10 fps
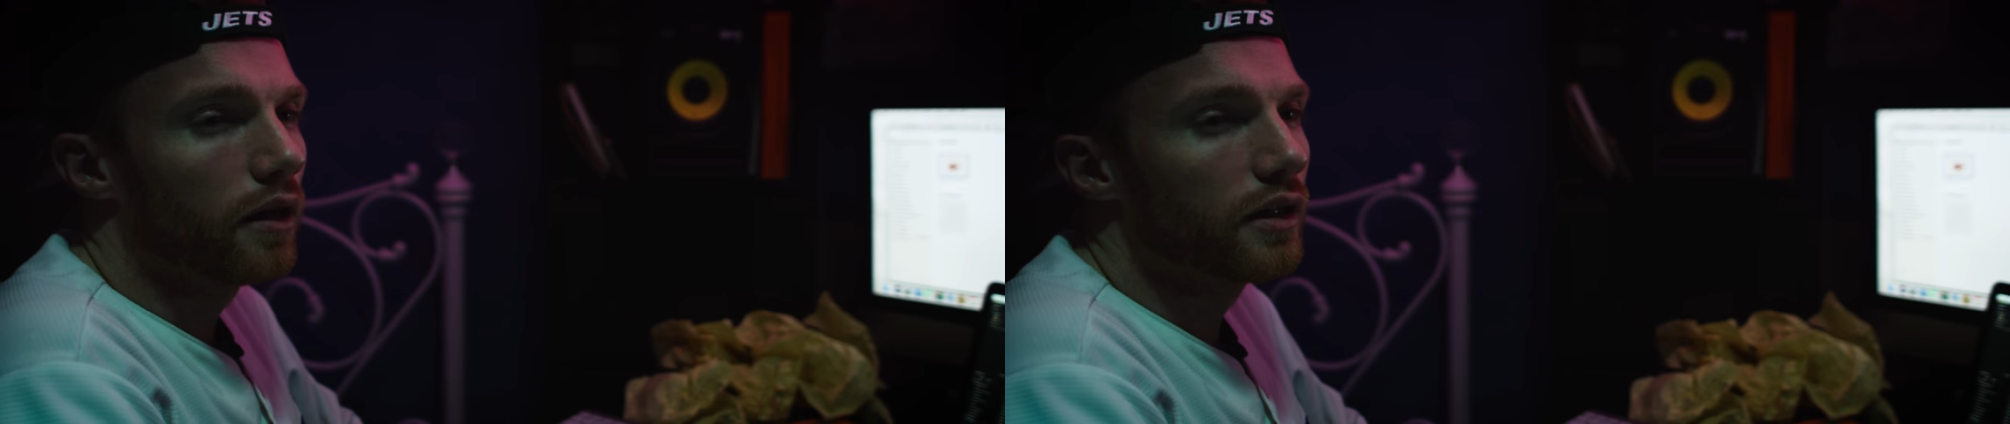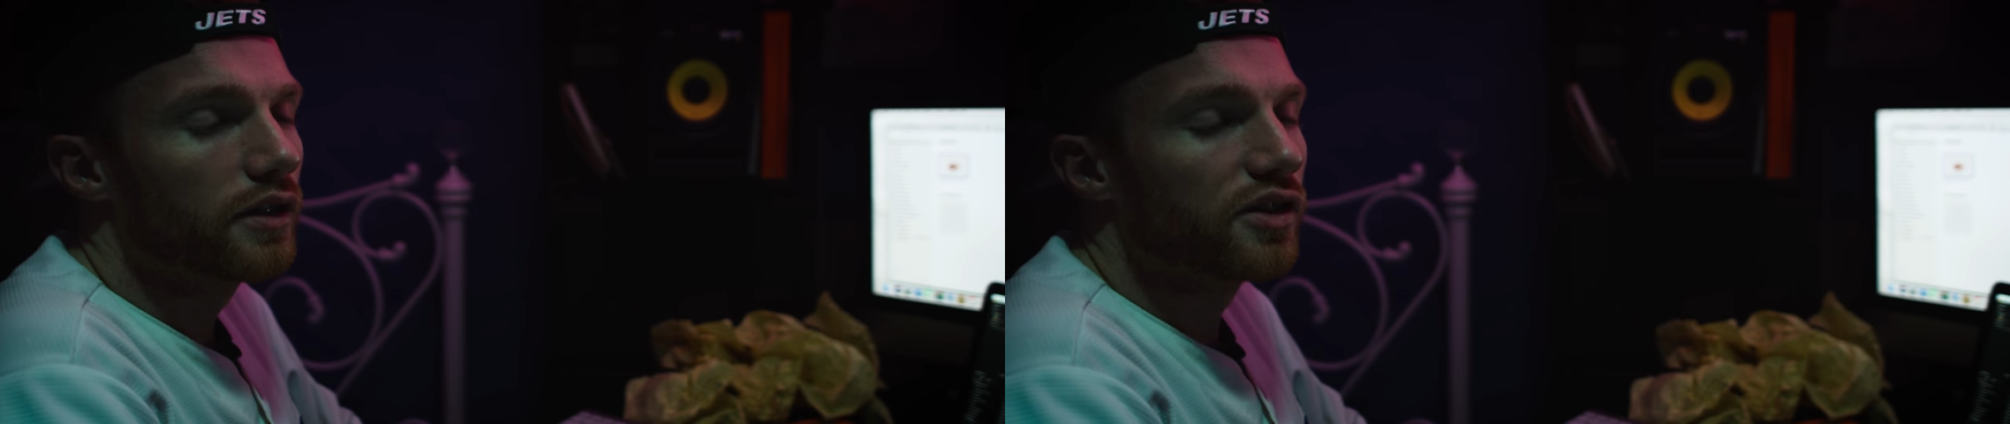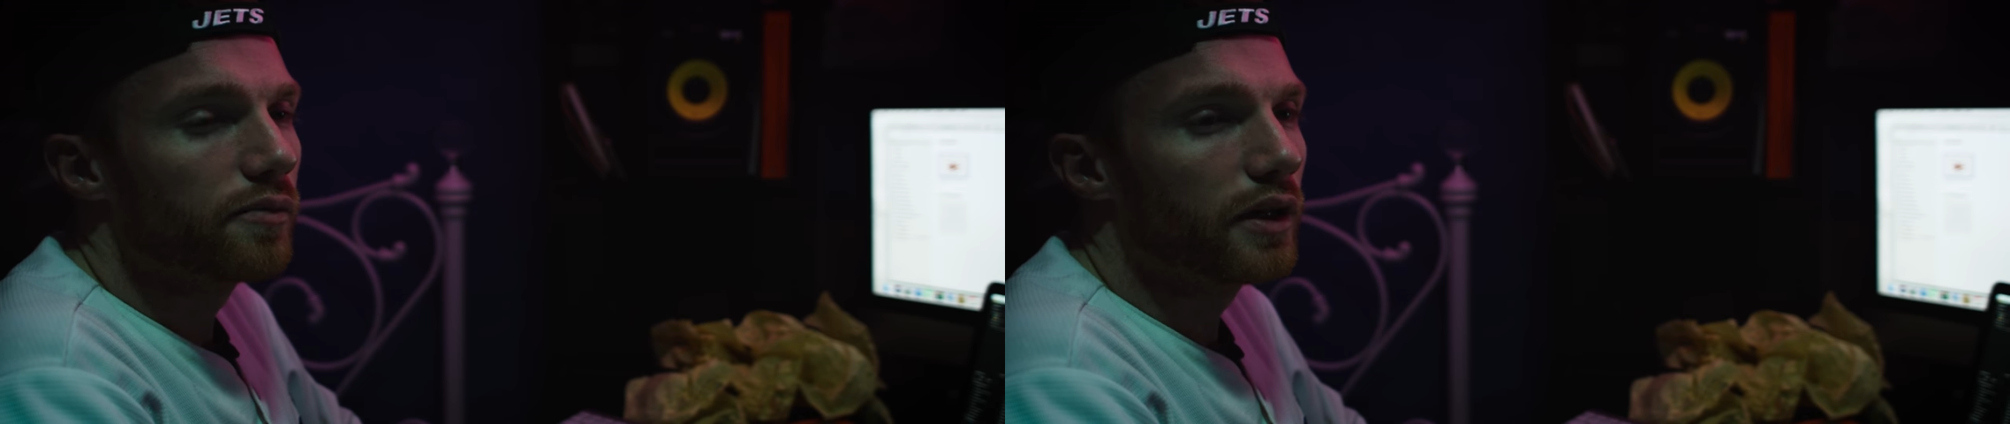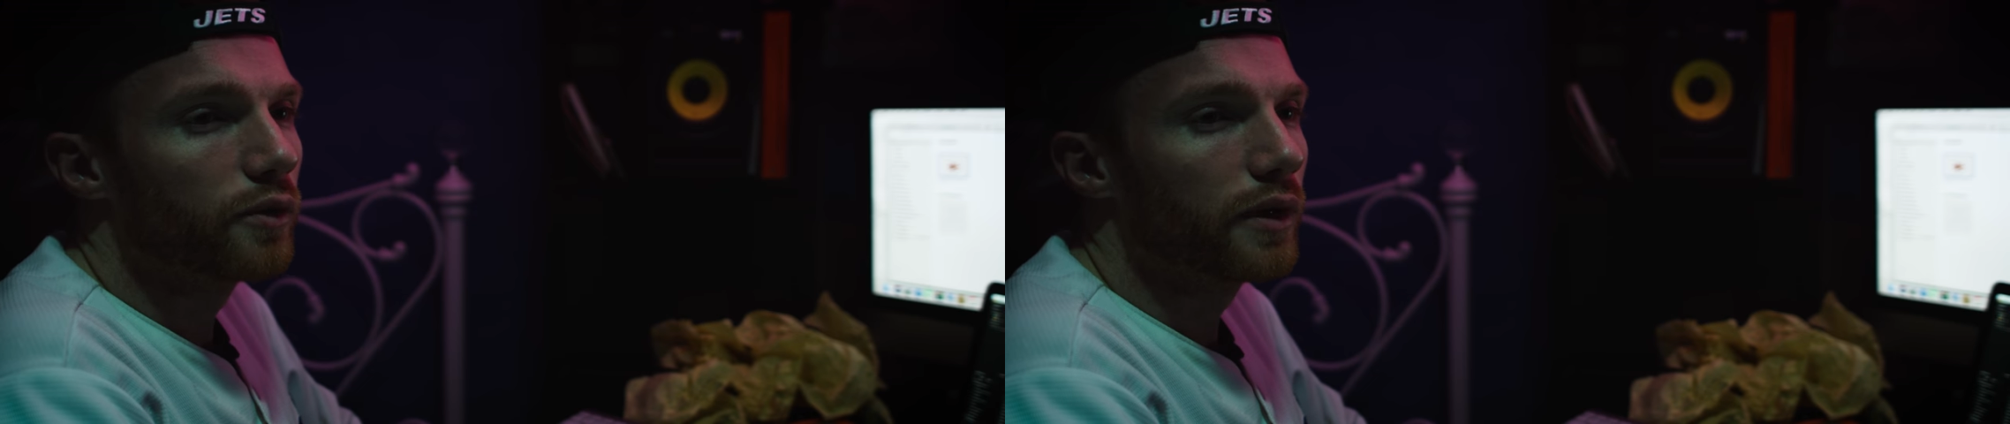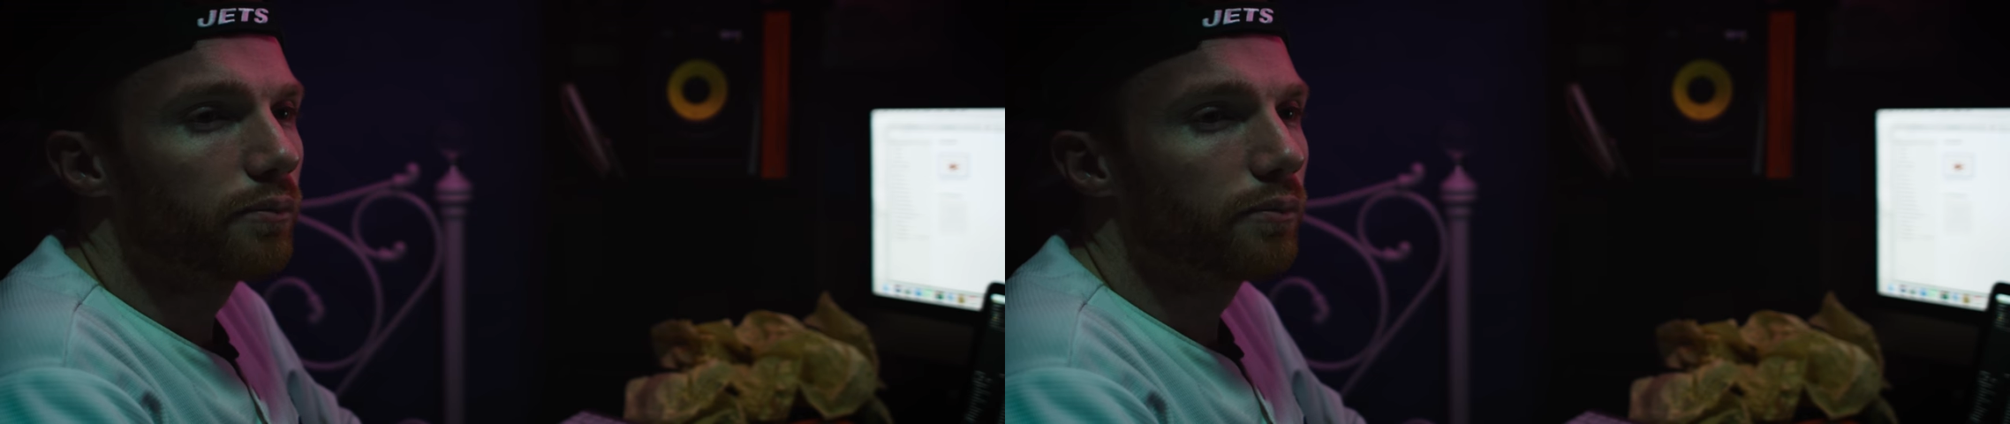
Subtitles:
an instrumental,